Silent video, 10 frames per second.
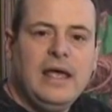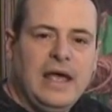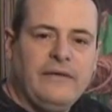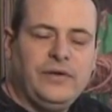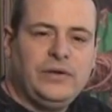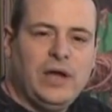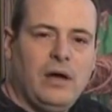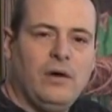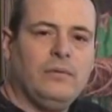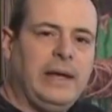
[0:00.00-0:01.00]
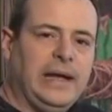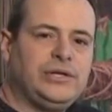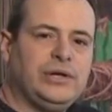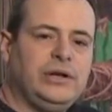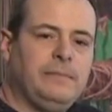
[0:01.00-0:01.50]
If you don't, make
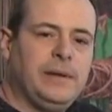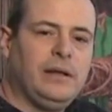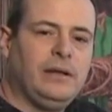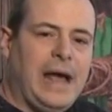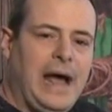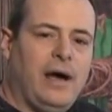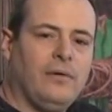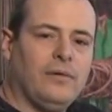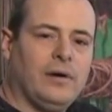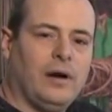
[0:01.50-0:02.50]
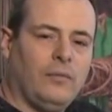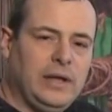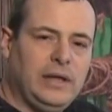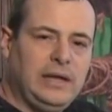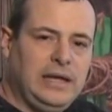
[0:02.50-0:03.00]
sure you build out a
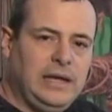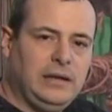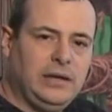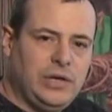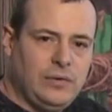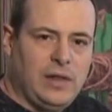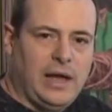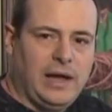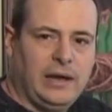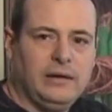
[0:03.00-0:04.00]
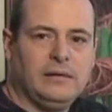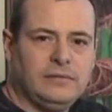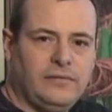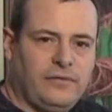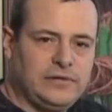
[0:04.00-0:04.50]
really neat queue line
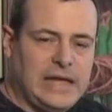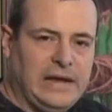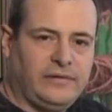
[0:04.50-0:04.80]
slash